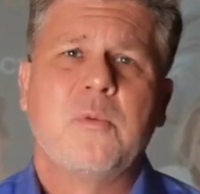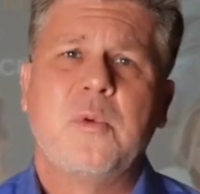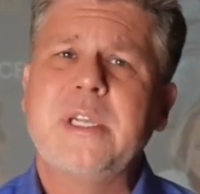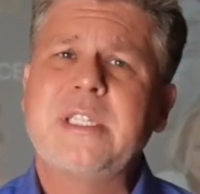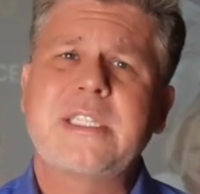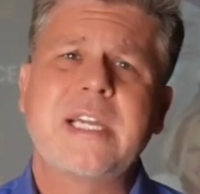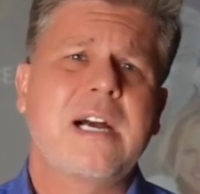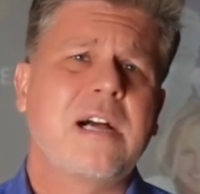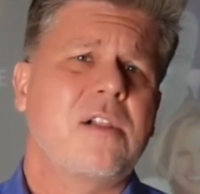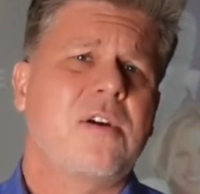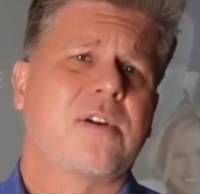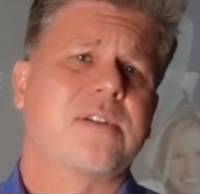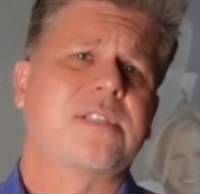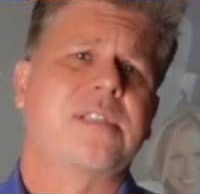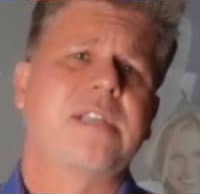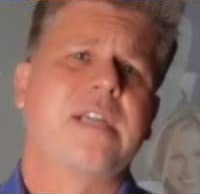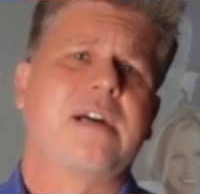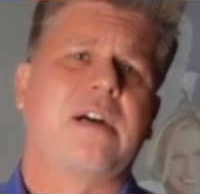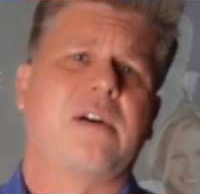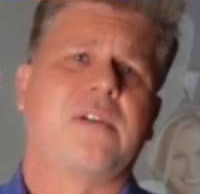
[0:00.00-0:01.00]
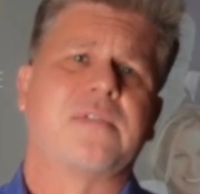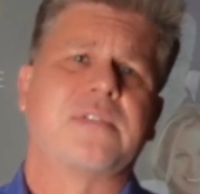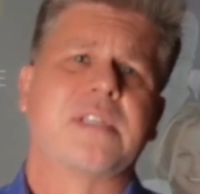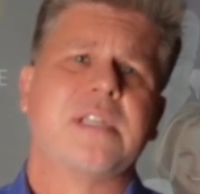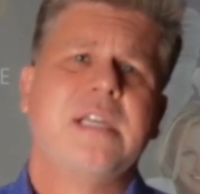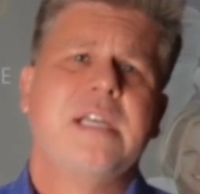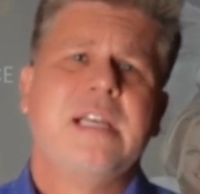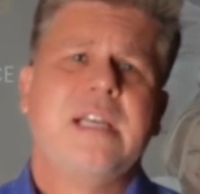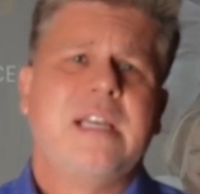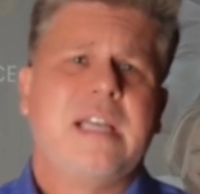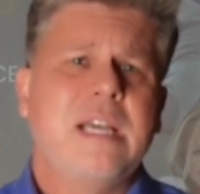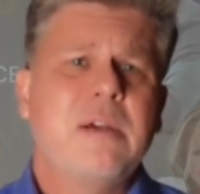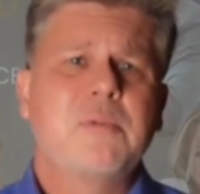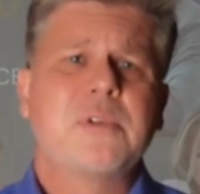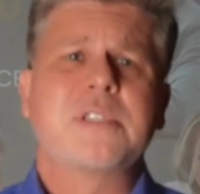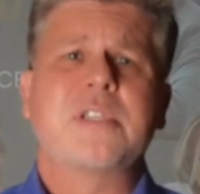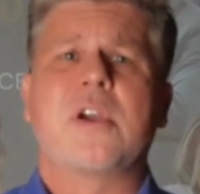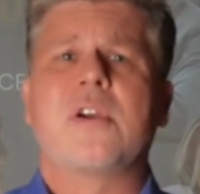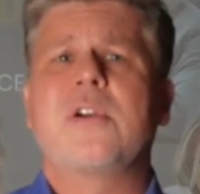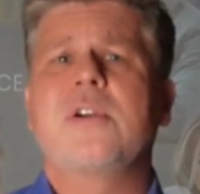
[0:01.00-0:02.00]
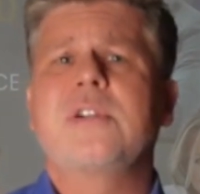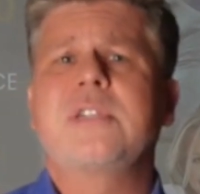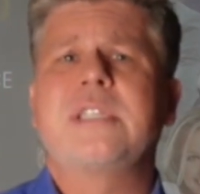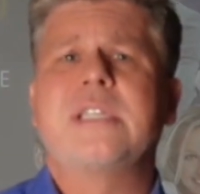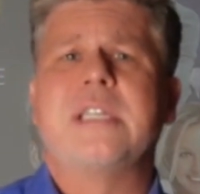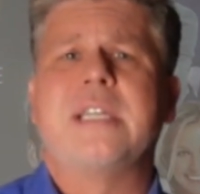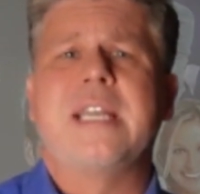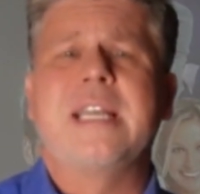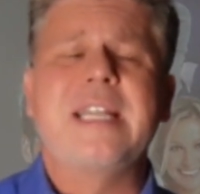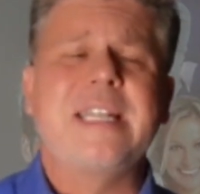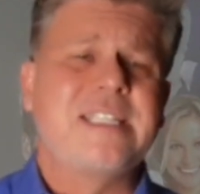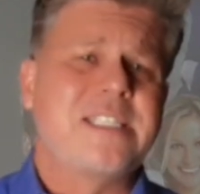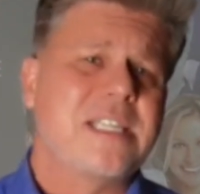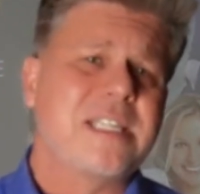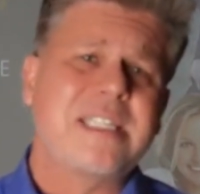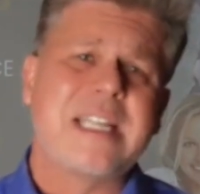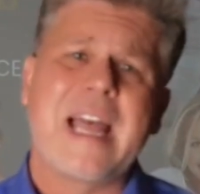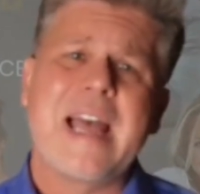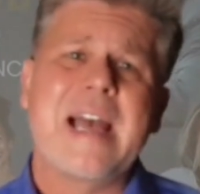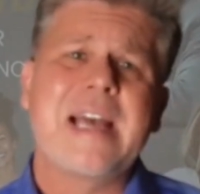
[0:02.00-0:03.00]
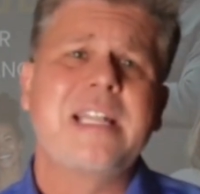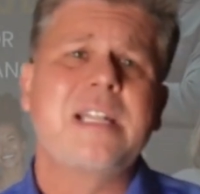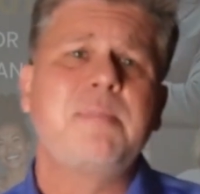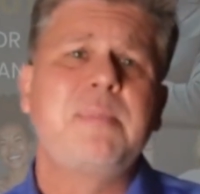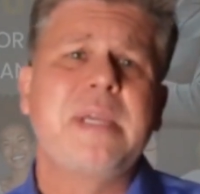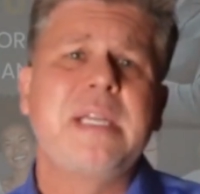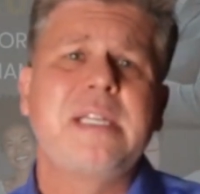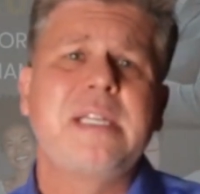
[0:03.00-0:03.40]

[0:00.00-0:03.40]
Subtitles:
We tell ourselves it was urgent, it just had to be